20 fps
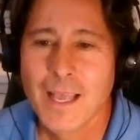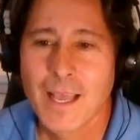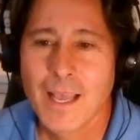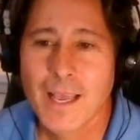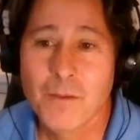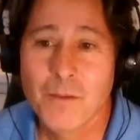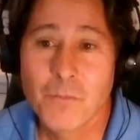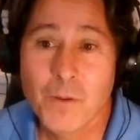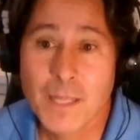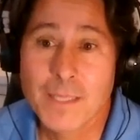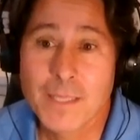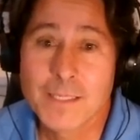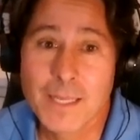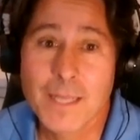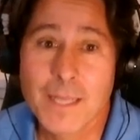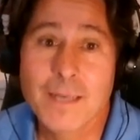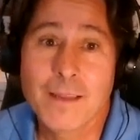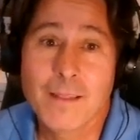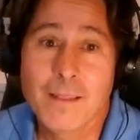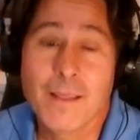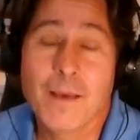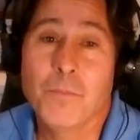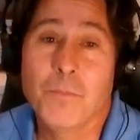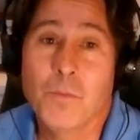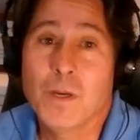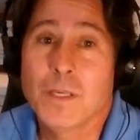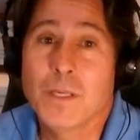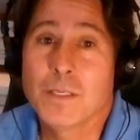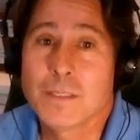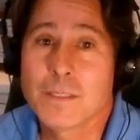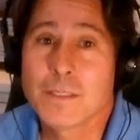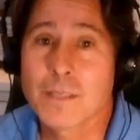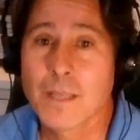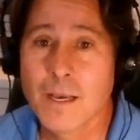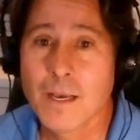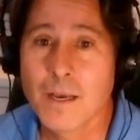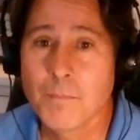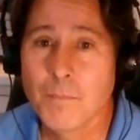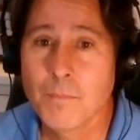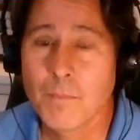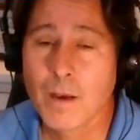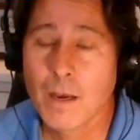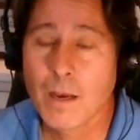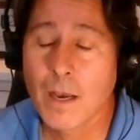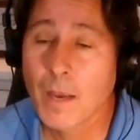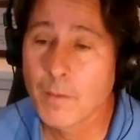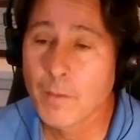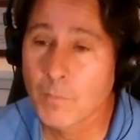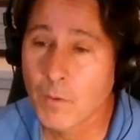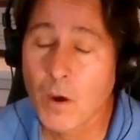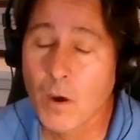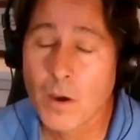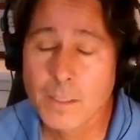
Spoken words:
And what I said to them was, I